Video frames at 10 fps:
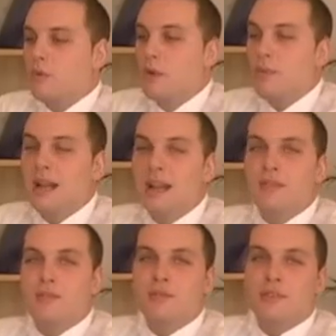We
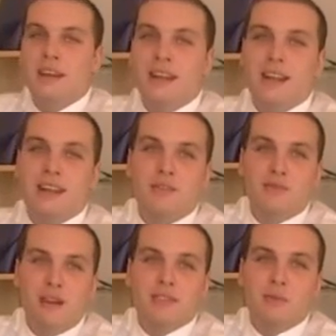believe, and in
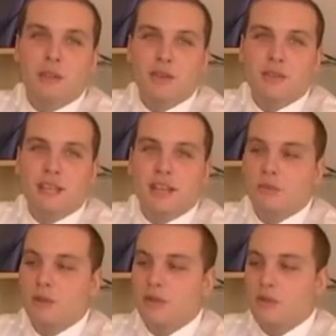fact we know, that
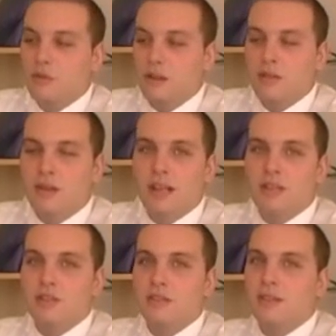with good
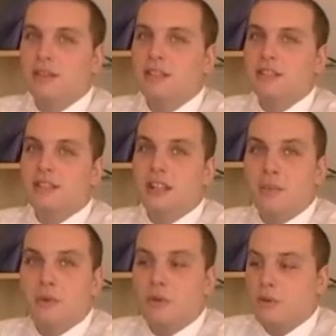education,
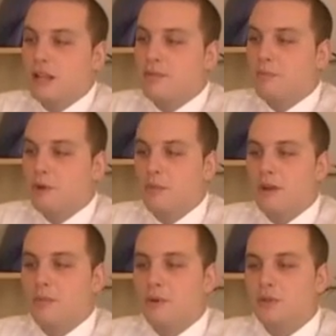stable
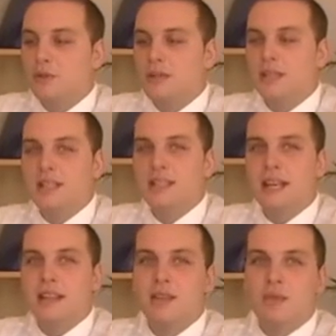employment opportunities
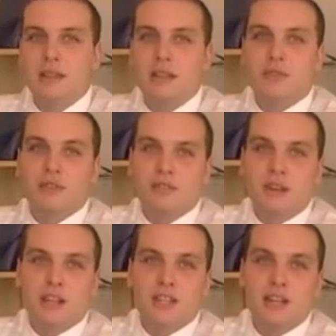and the right
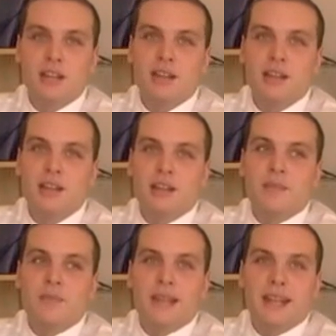infrastructure,
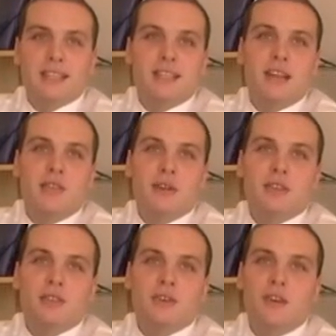the next
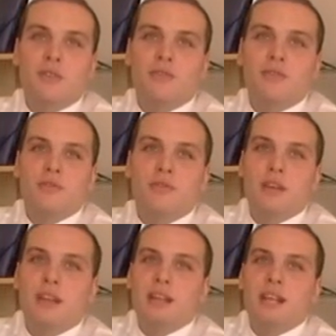generation of
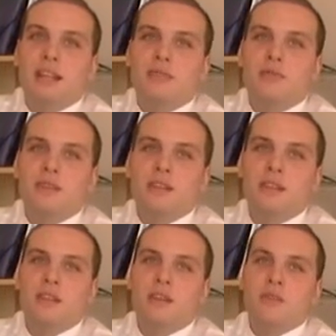any country
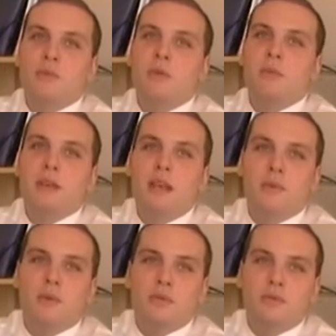will be
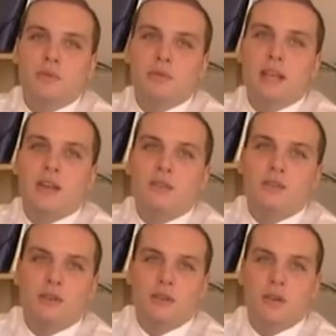able to take
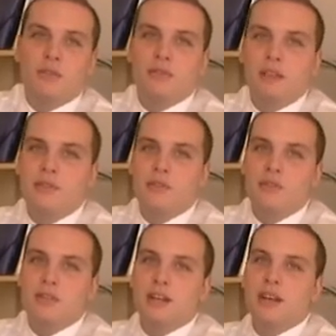control of their
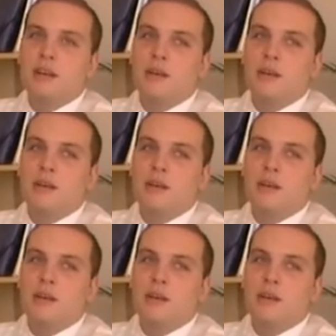future.